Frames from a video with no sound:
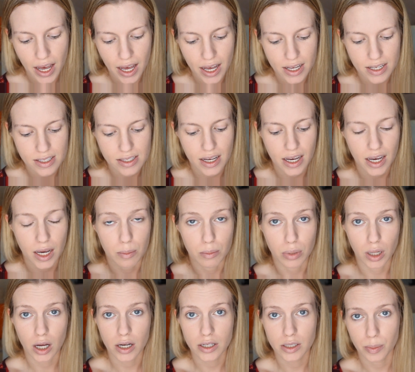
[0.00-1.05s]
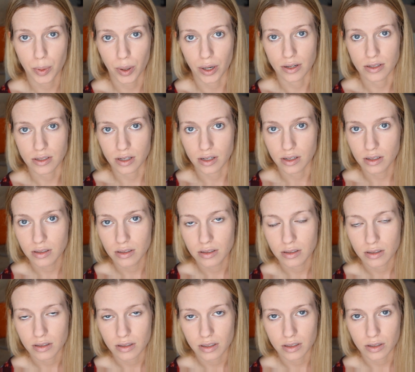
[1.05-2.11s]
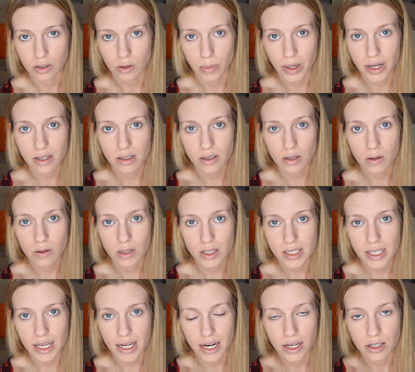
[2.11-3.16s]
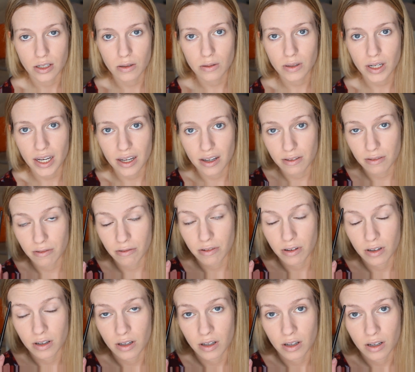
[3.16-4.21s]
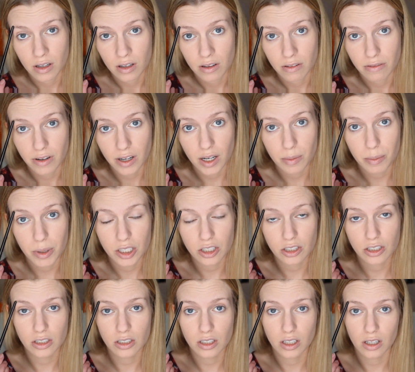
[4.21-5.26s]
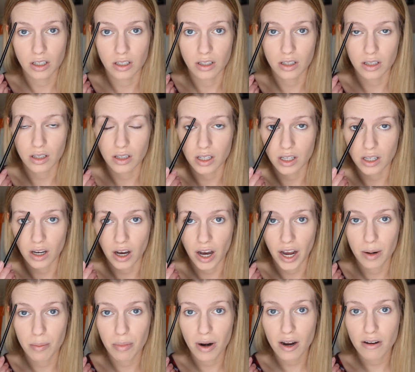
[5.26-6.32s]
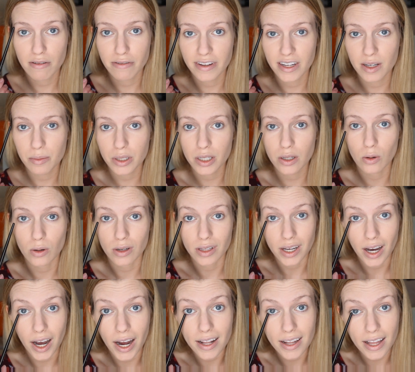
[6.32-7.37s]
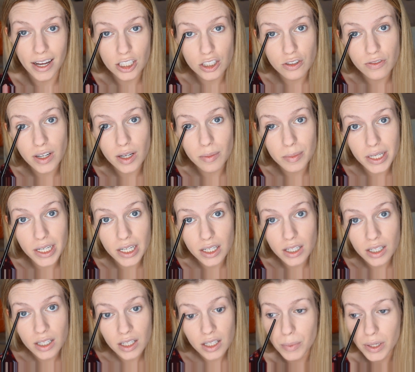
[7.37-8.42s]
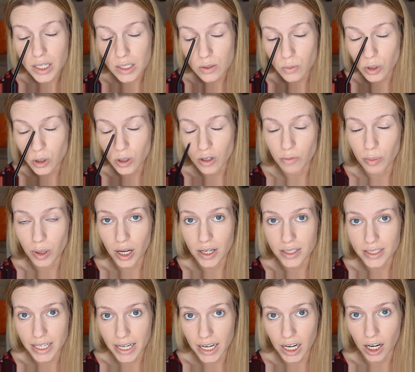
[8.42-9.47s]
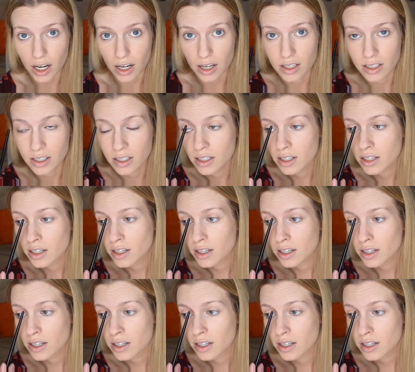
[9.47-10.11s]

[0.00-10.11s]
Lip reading: as a blonde person, you might notice that I don't have very much in the eyebrow family or the eyelash family, because when you have blonde hair,